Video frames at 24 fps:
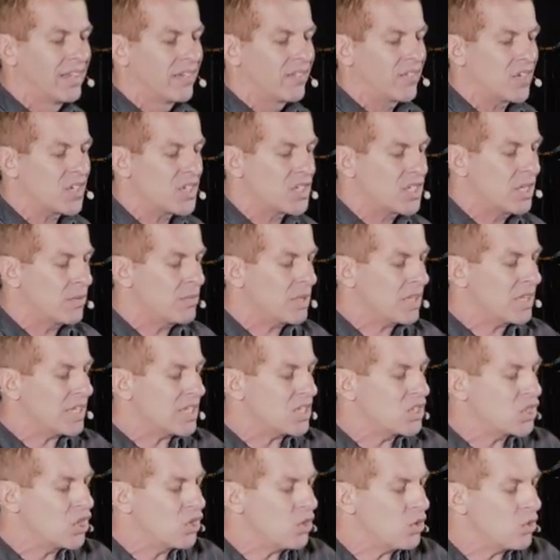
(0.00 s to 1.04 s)
1
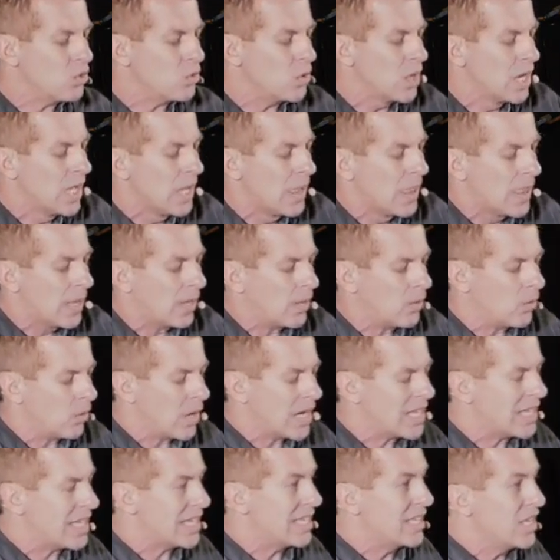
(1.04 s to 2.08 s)
Timothy 2,
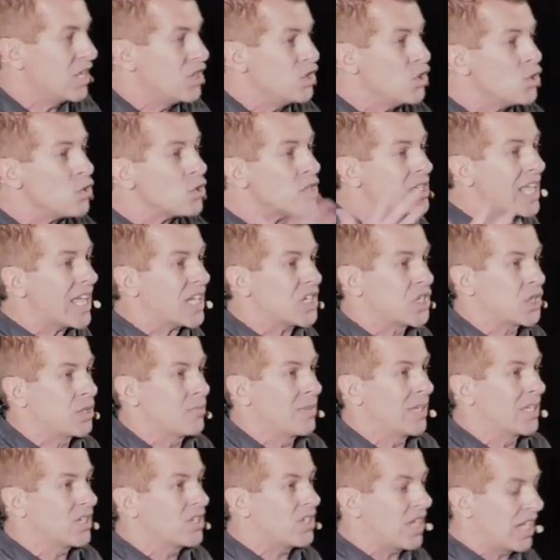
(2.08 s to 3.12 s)
right, in the New
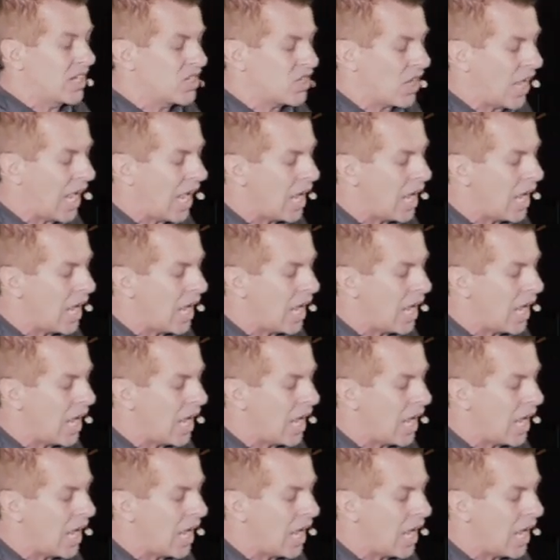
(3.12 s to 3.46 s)
Testament says,